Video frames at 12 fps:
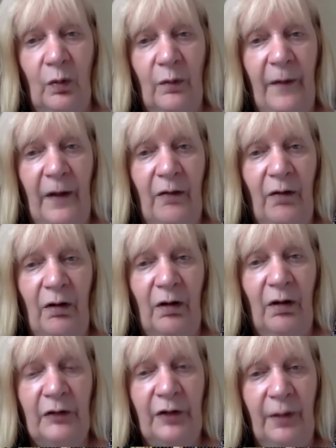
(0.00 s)
there are
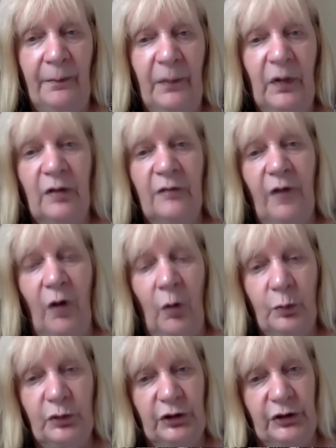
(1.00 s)
a number of
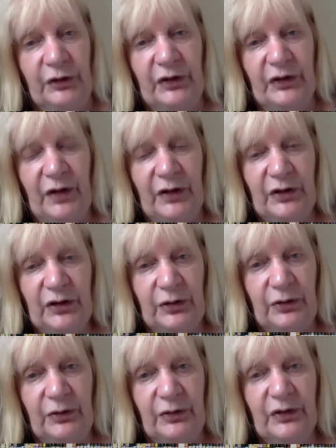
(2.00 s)
options that
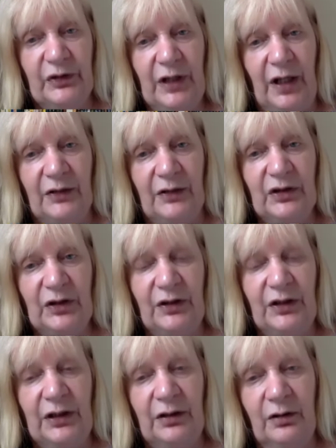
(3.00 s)
students can
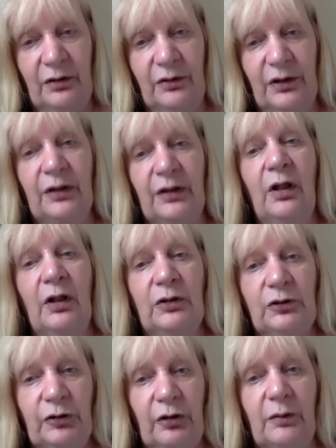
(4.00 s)
study, including
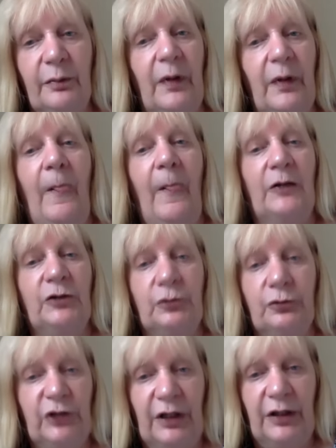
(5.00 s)
Trollope and
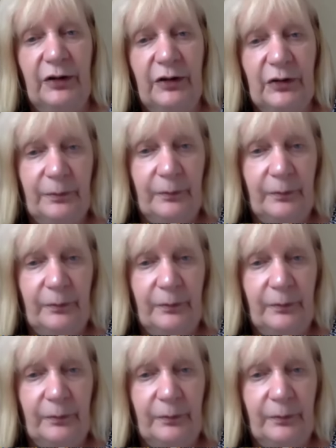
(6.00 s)
George Eliot.